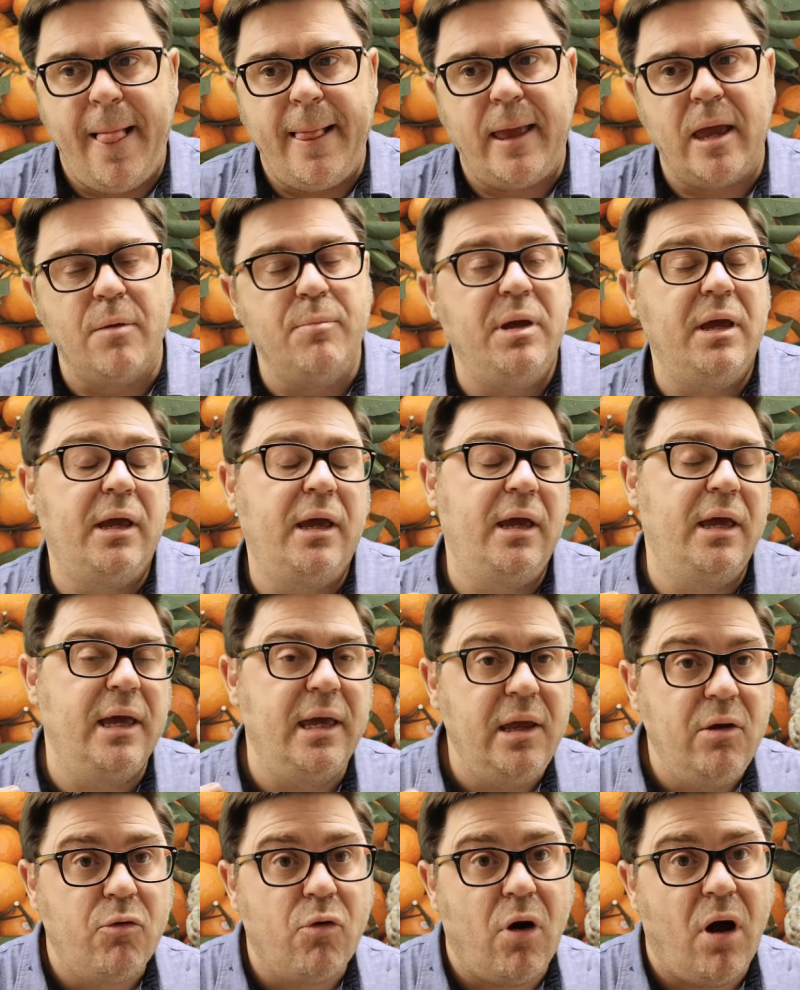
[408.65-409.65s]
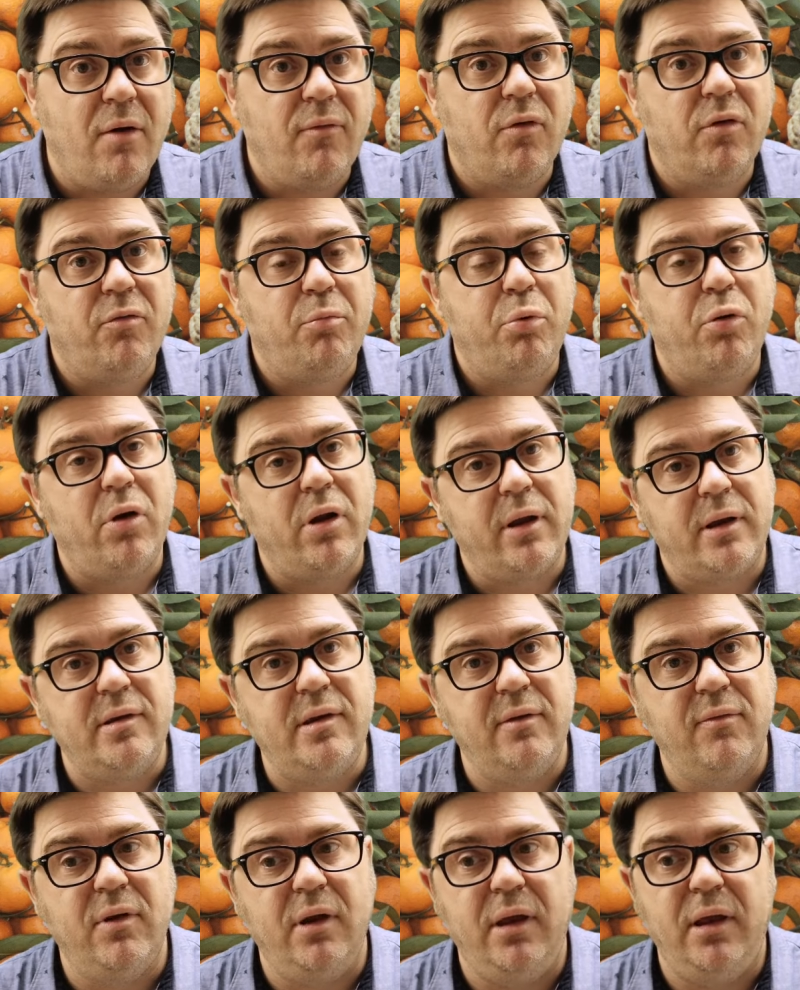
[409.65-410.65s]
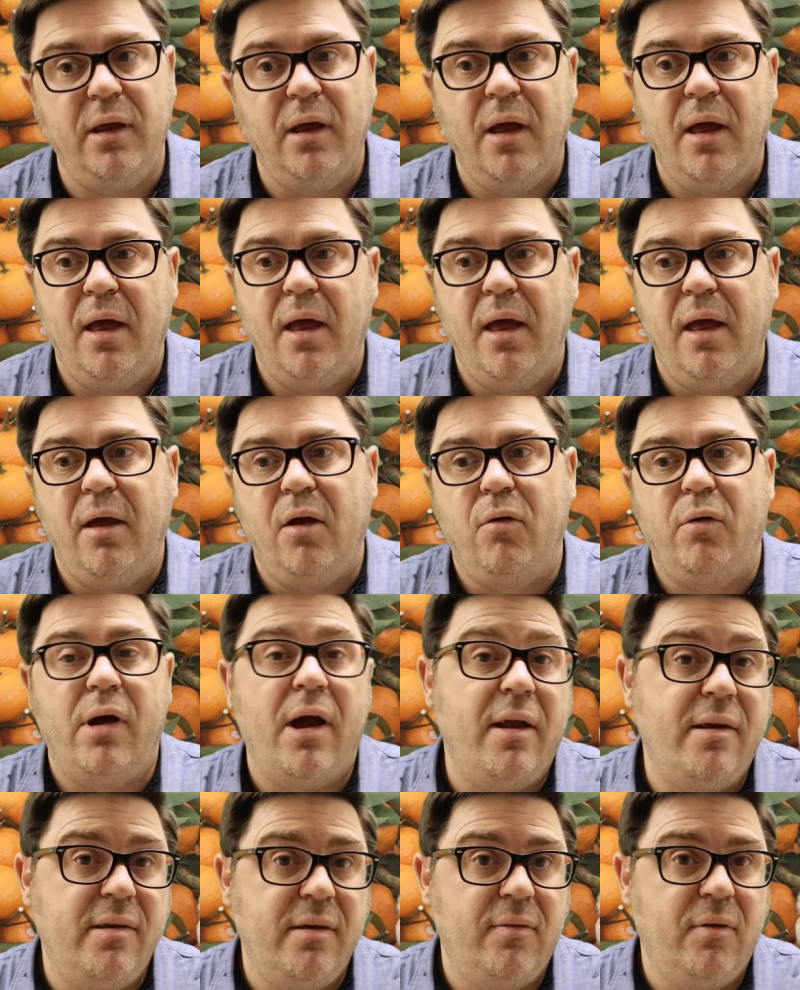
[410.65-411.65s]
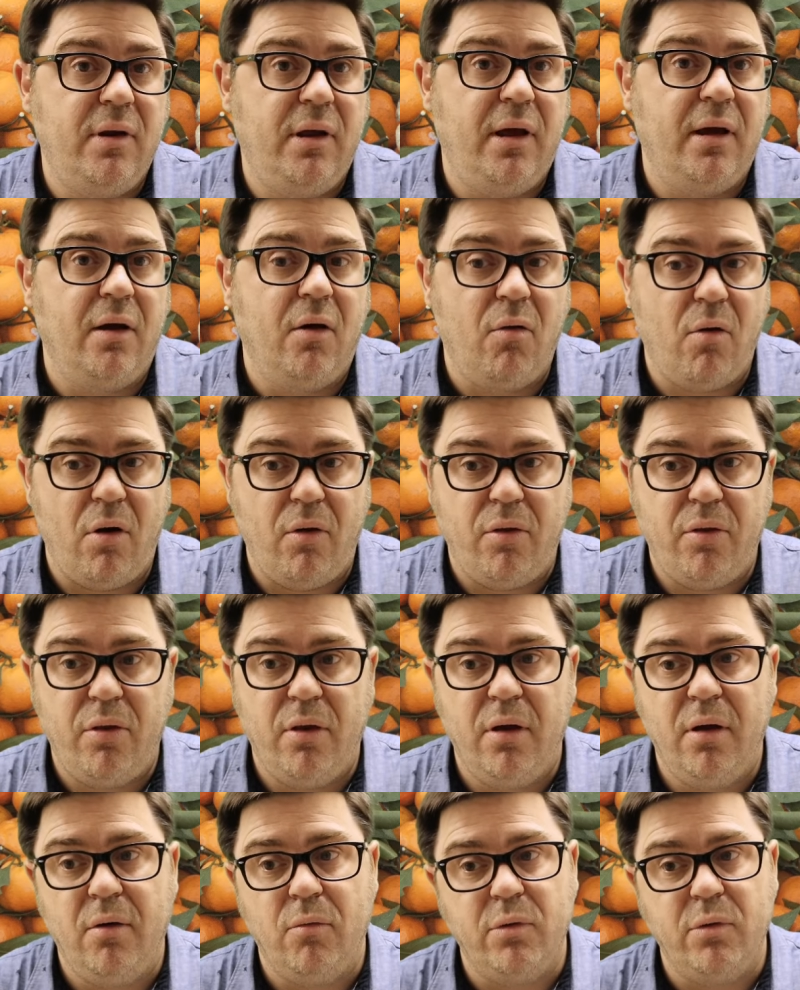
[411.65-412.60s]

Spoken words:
can be a key driver of productivity, creativity, and growth.